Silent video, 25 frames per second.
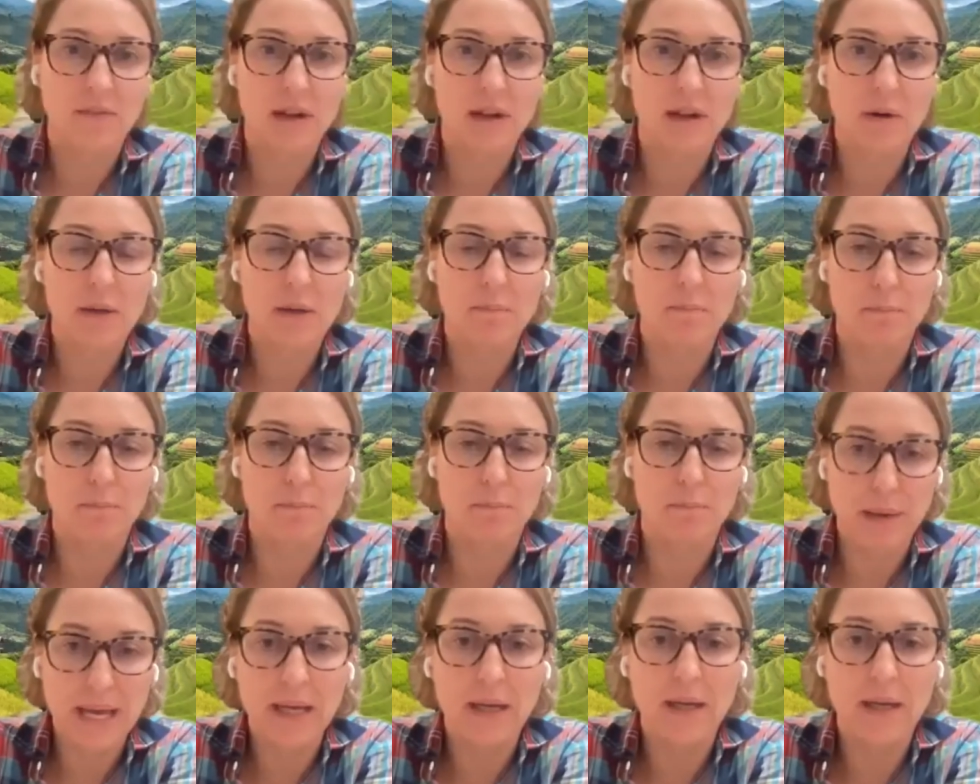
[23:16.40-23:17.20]
it's a
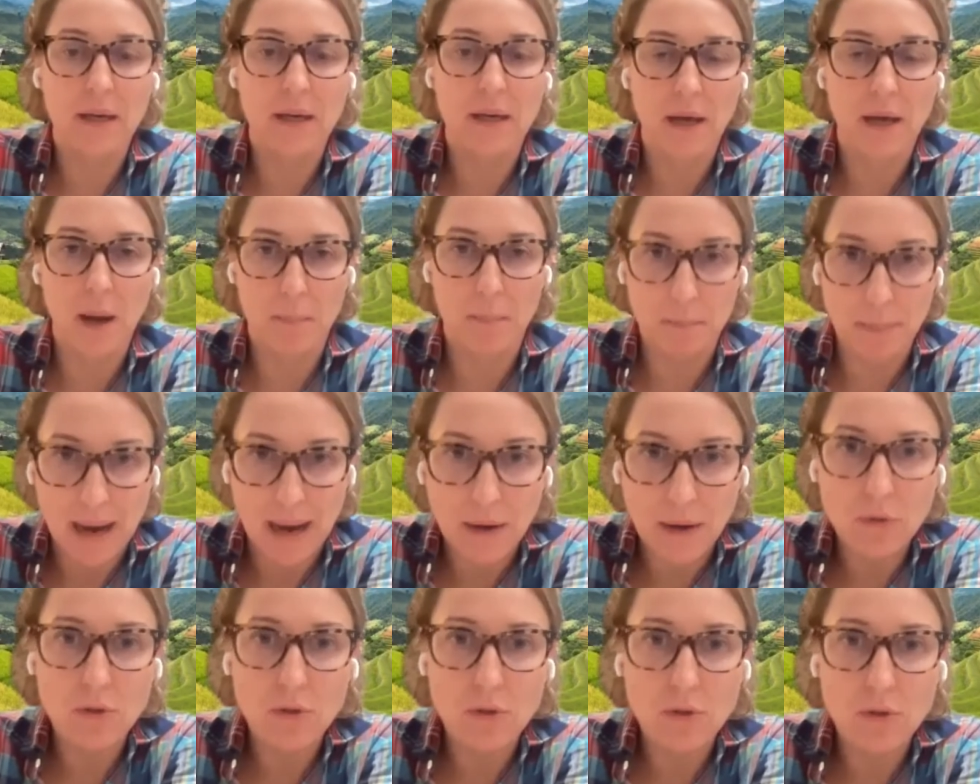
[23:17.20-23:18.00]
very big
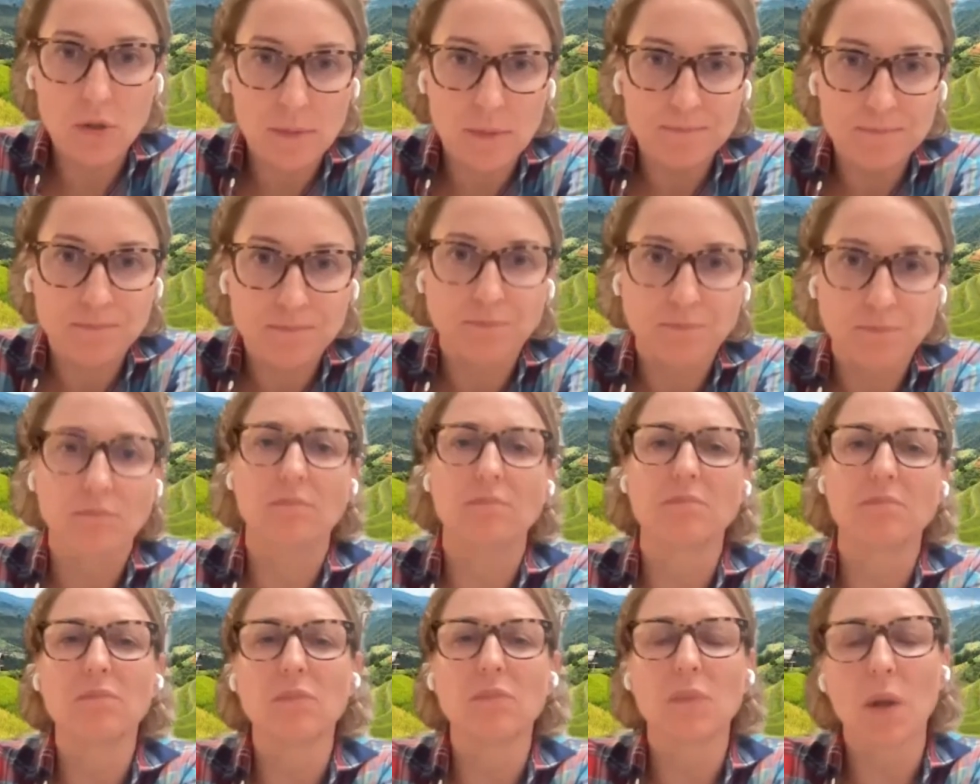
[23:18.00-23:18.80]
amount
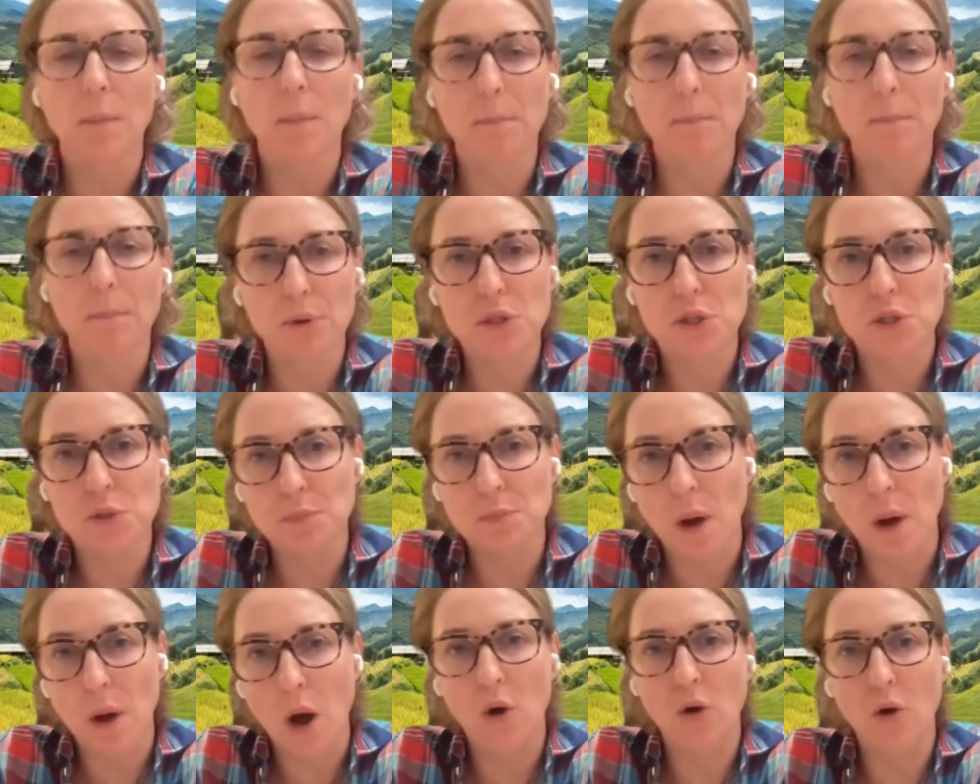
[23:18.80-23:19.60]
per
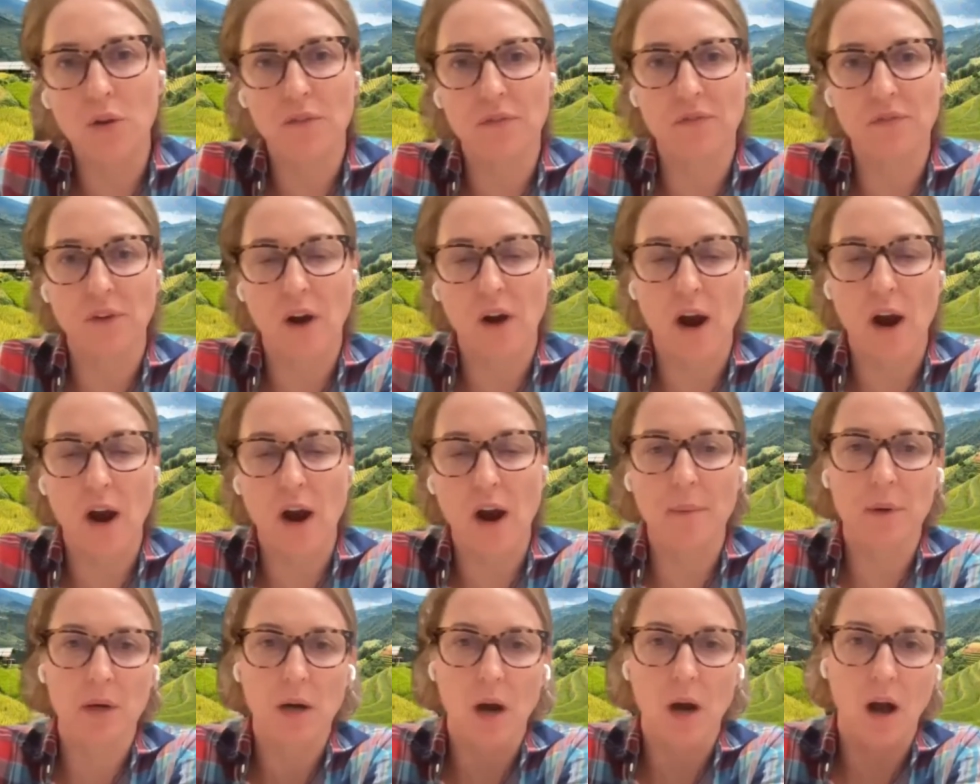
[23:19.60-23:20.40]
smaller
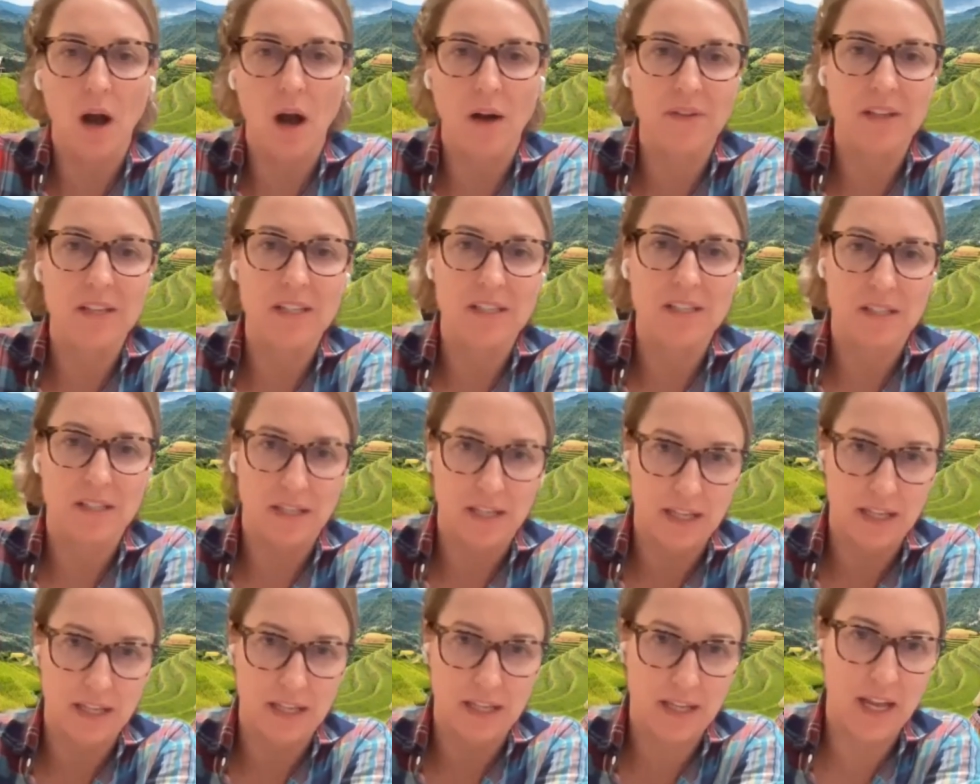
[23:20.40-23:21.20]
farmer,
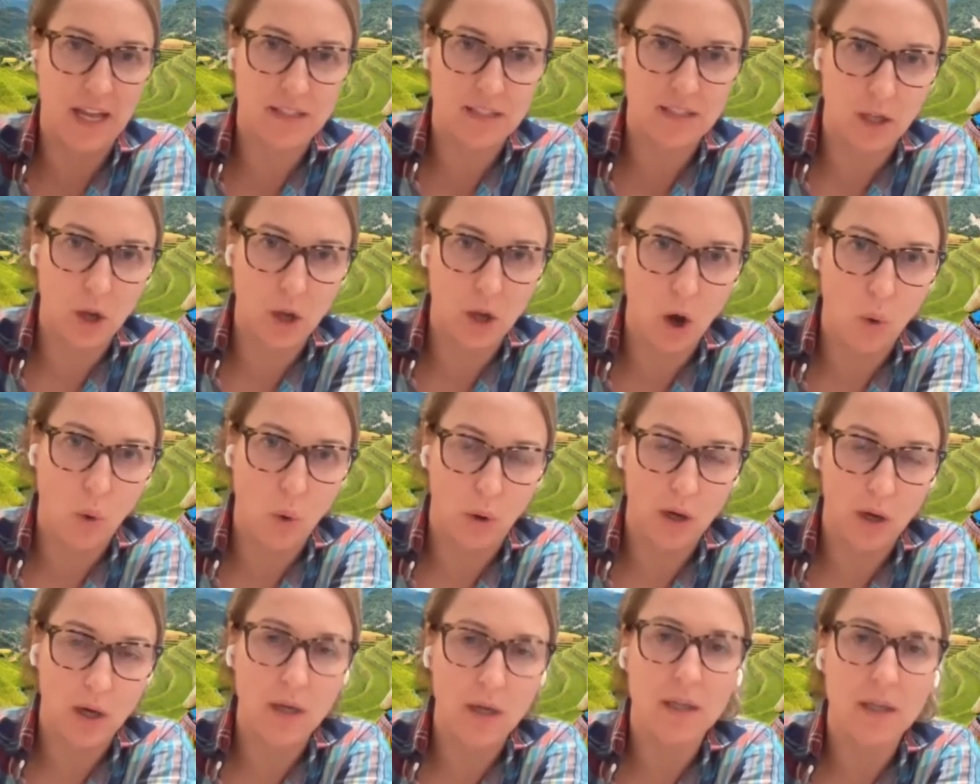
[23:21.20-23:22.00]
obviously it's
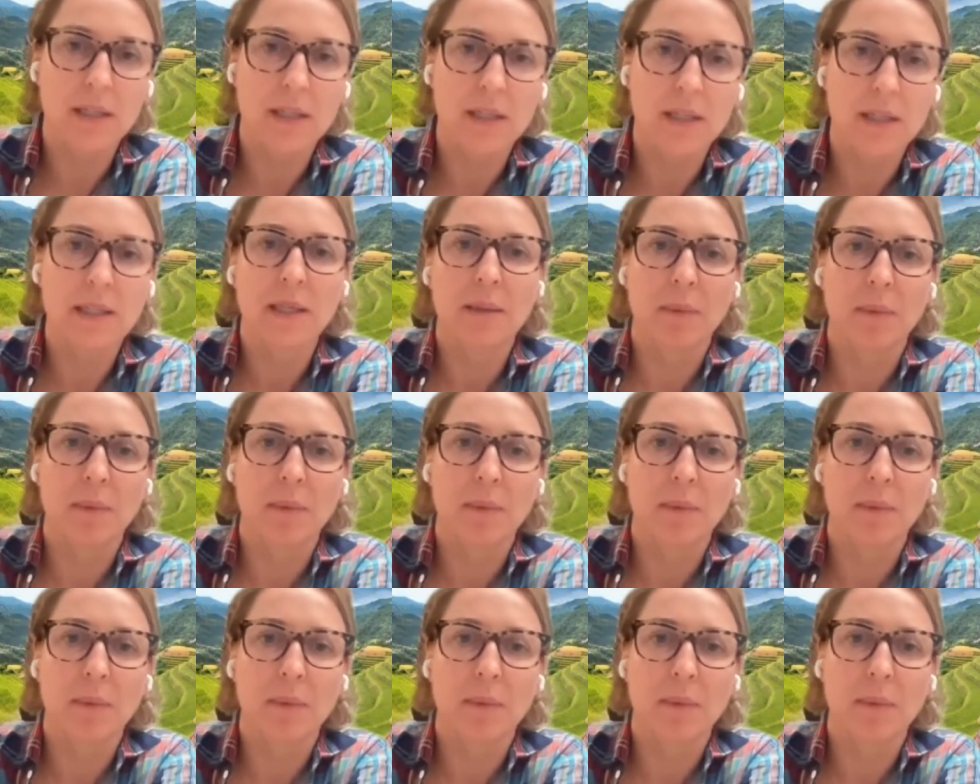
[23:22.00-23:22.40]
lower.